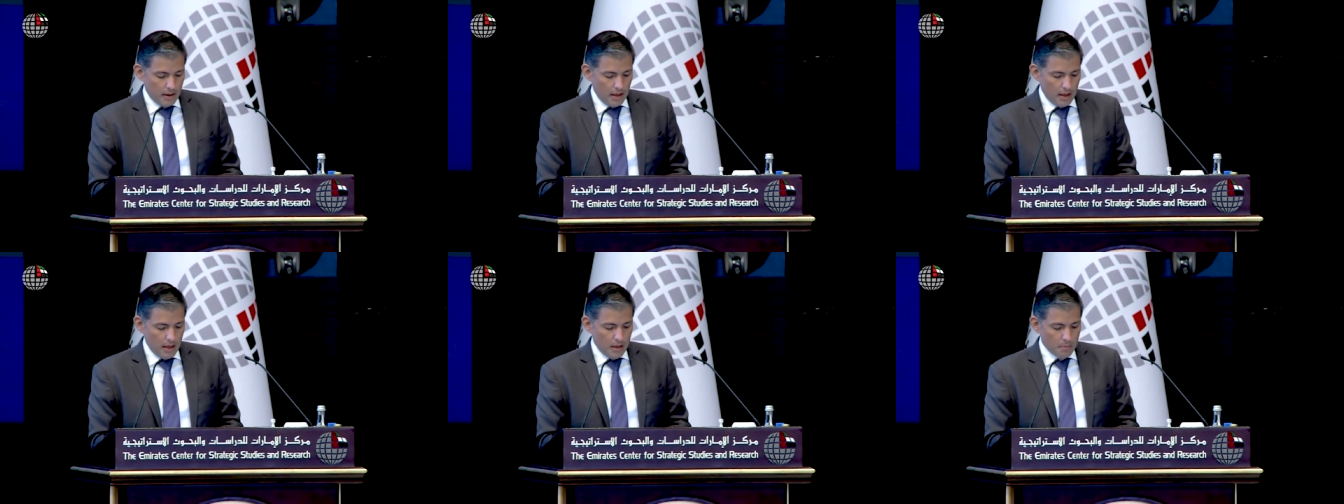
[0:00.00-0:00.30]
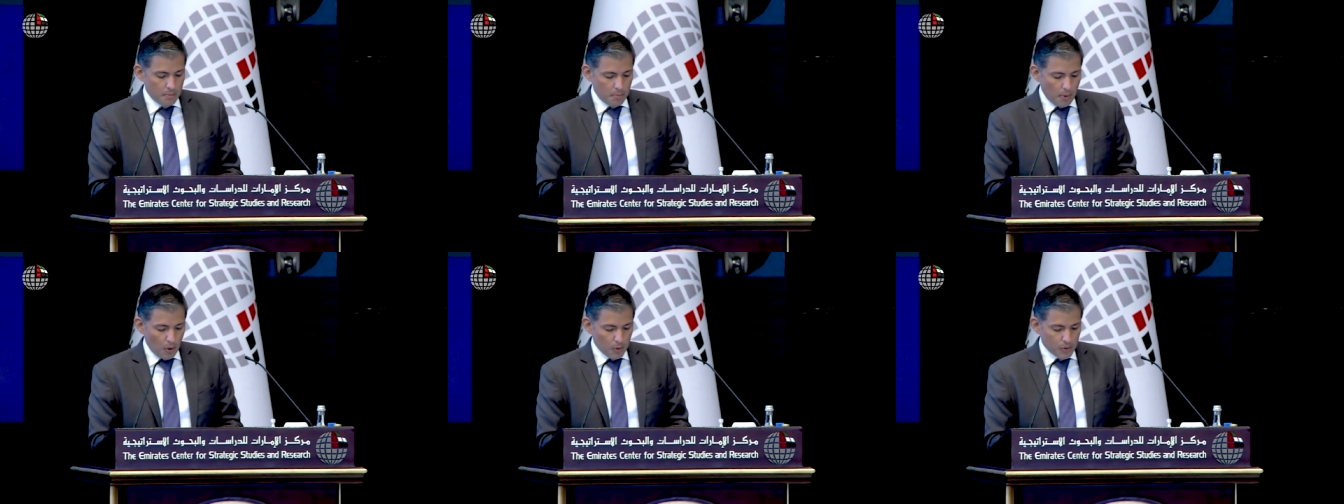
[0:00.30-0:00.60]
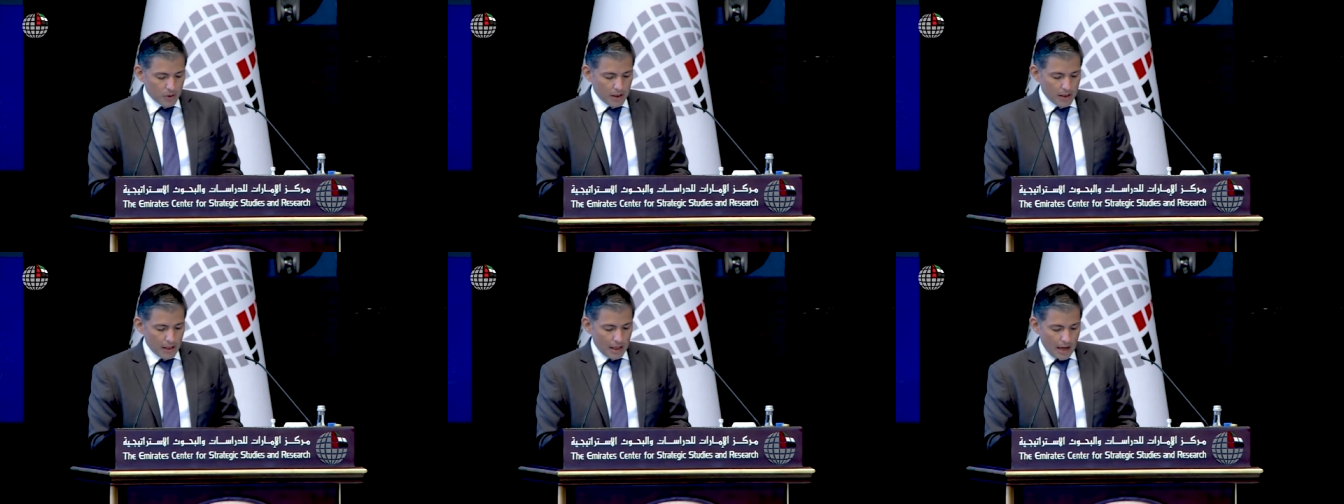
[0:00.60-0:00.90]

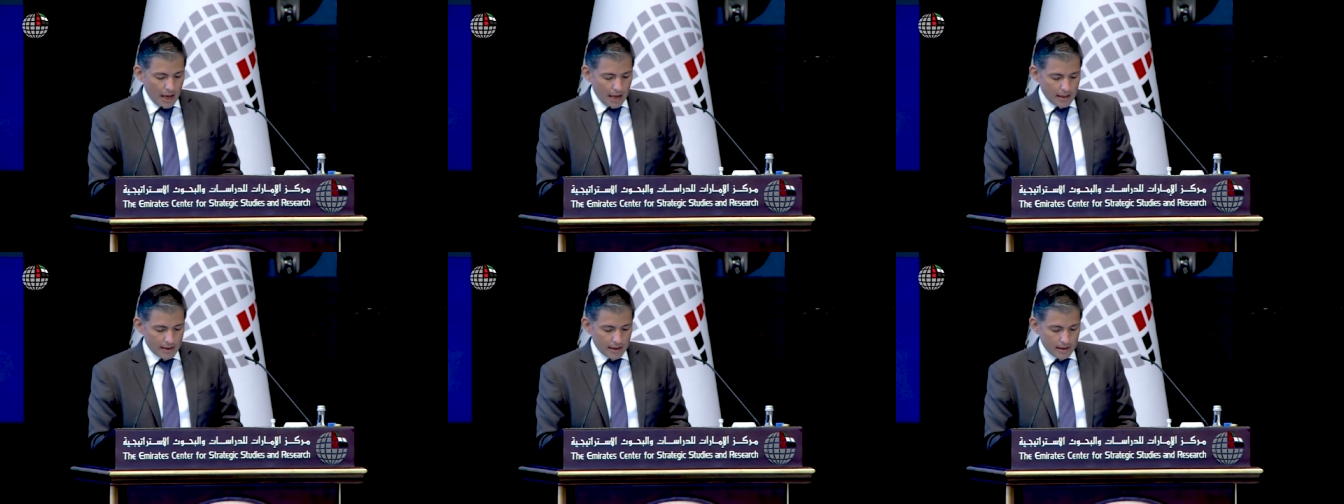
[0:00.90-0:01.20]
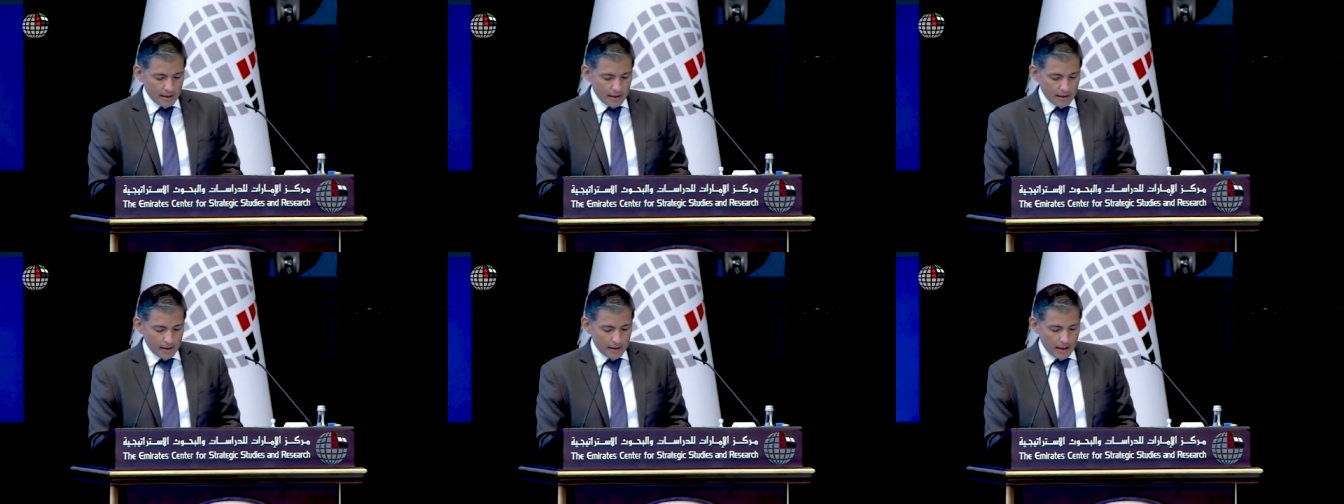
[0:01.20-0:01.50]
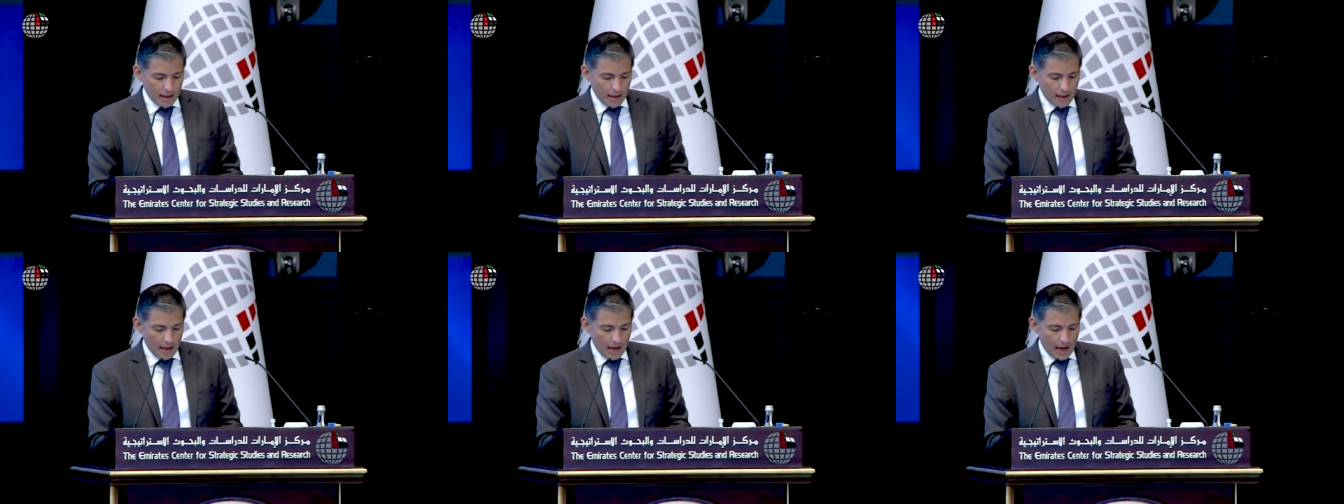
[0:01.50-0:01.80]
imposing licenses
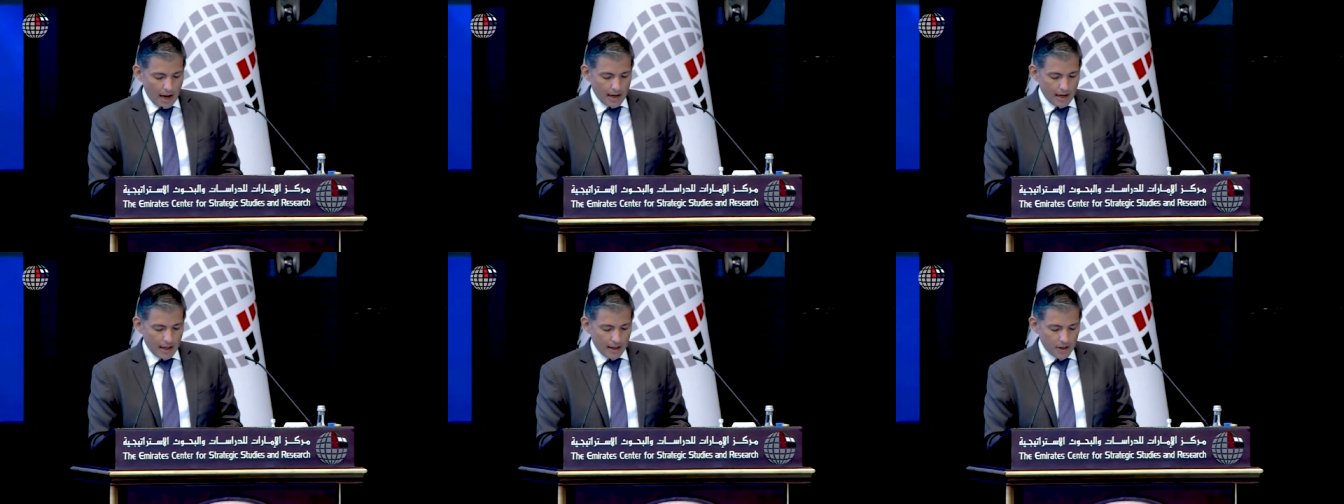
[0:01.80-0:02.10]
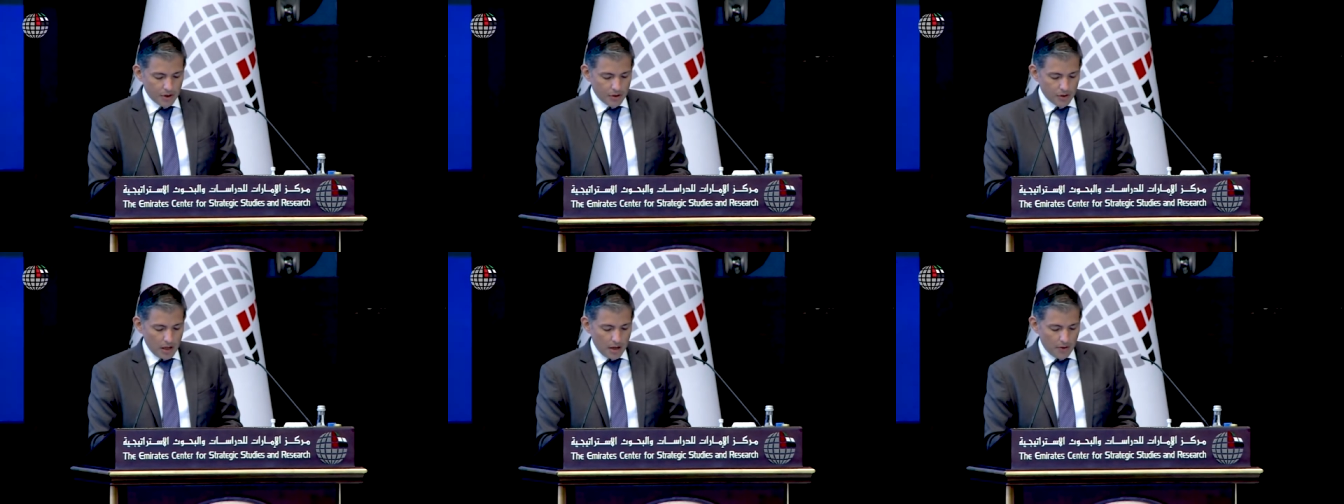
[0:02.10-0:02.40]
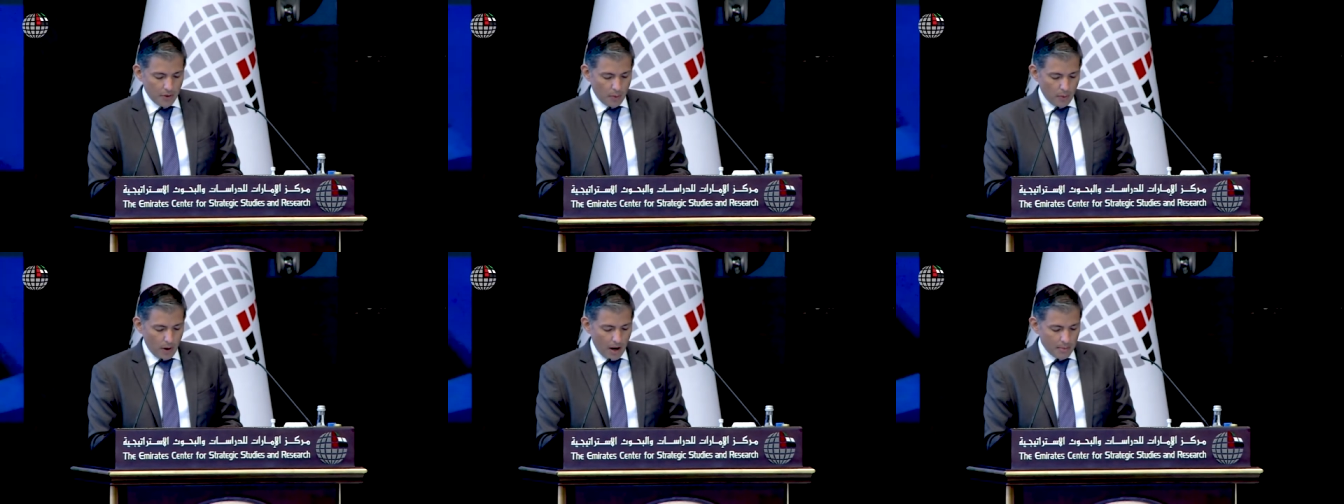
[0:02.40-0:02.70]
and additional
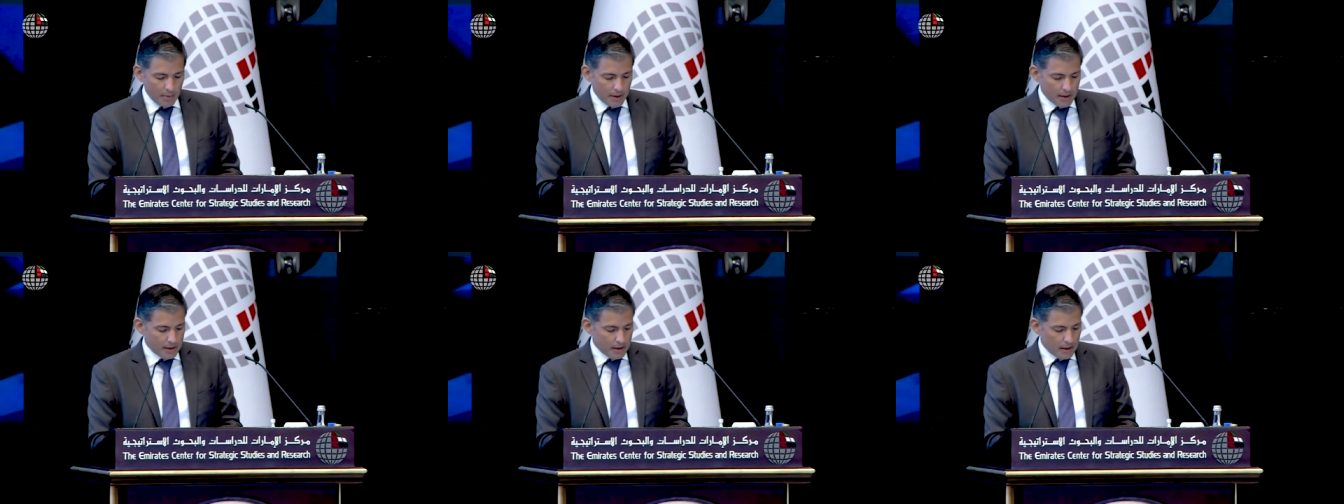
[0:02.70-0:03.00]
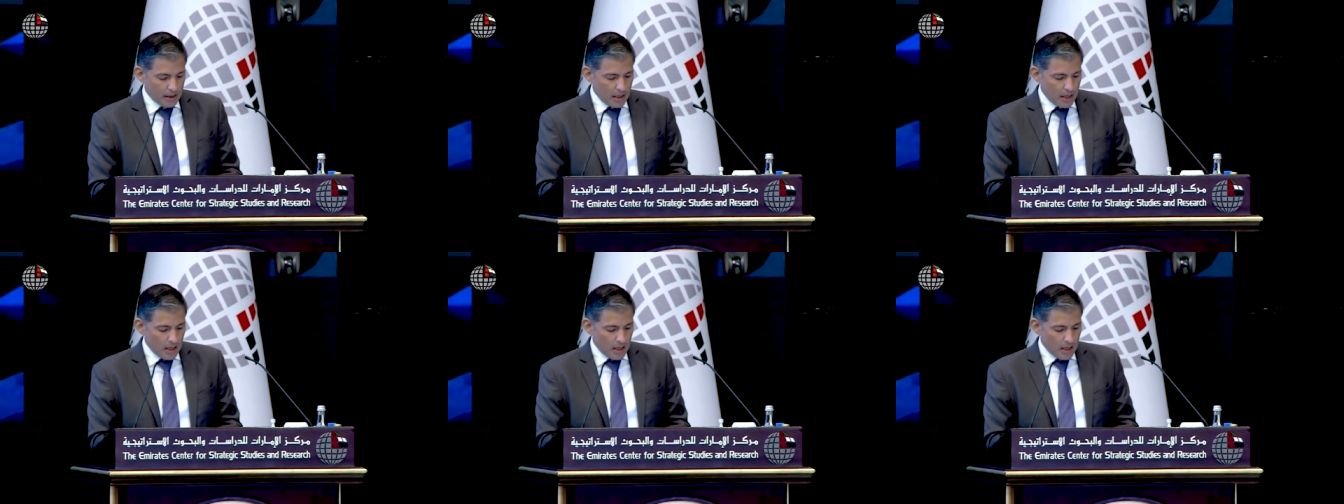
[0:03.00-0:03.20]
requirements